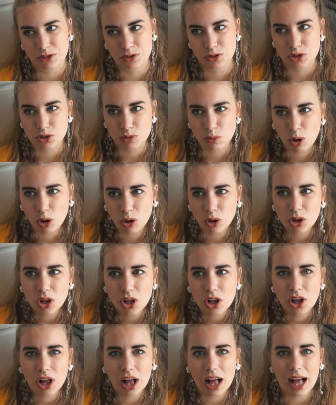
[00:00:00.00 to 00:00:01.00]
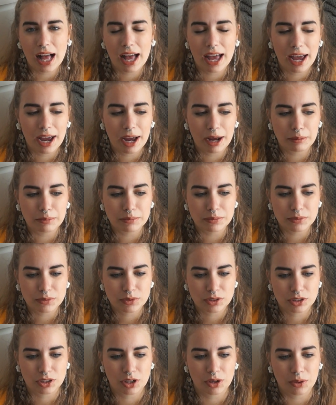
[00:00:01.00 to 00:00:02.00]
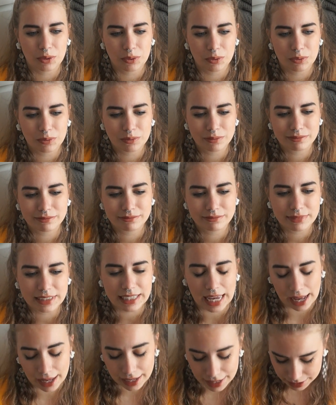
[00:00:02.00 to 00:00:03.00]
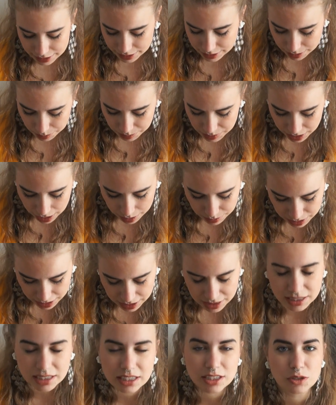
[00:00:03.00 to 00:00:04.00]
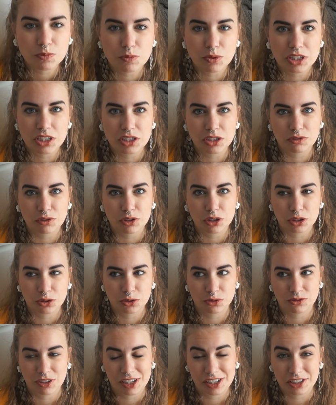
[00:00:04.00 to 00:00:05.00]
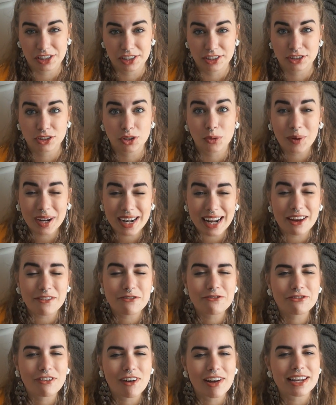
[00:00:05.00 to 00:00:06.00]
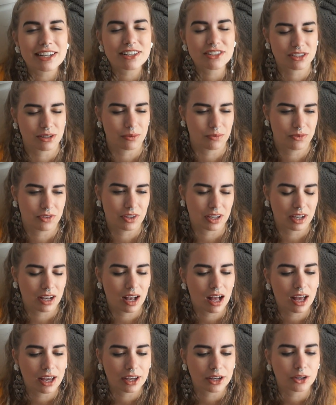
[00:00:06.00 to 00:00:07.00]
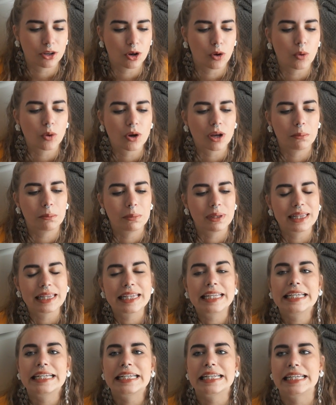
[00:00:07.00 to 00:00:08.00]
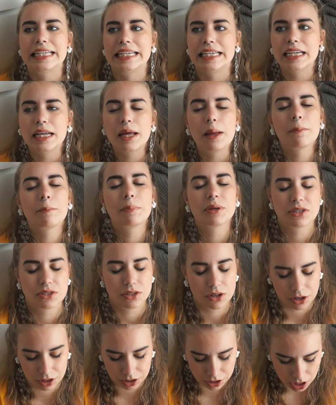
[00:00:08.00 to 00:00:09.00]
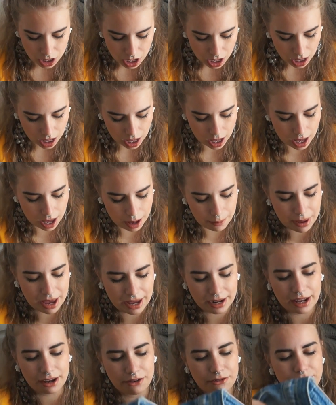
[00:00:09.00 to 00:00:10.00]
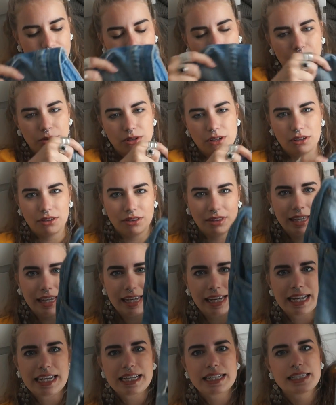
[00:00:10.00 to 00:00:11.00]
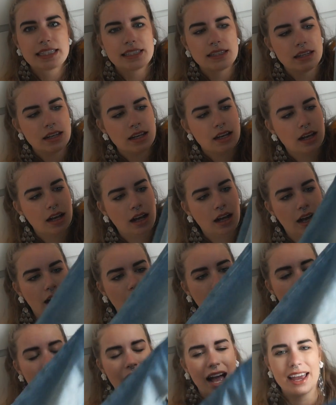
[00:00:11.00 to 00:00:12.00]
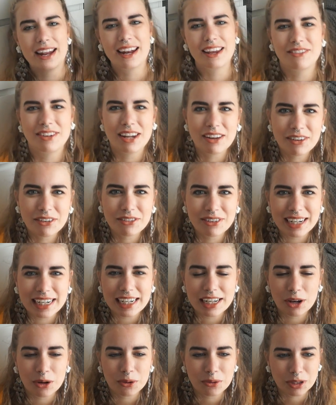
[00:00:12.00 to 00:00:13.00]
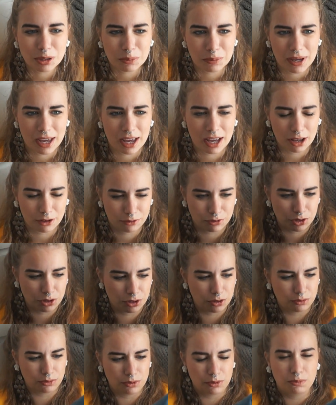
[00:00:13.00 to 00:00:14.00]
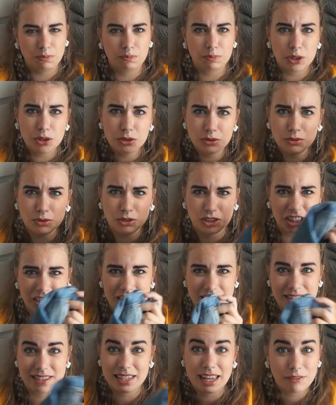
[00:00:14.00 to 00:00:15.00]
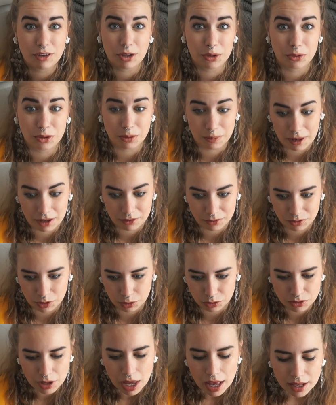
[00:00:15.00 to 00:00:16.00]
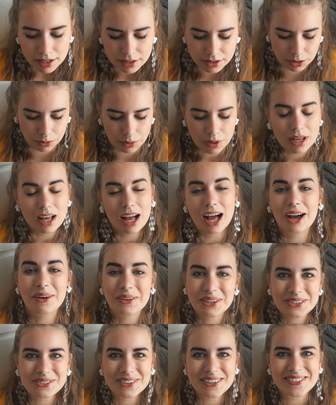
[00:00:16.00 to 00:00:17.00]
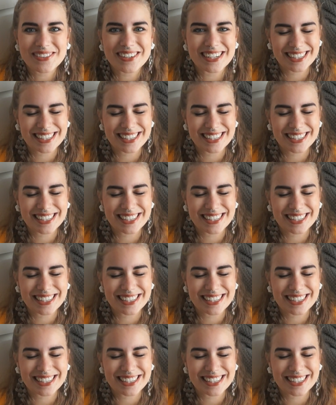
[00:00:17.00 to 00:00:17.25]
too small. So yeah, it's pretty difficult to find jeans. So when I find something, I go completely berserk. And I found these, and I've never really owned a pair of, you know, blue jeans, never owned a pair of those. So I was very, very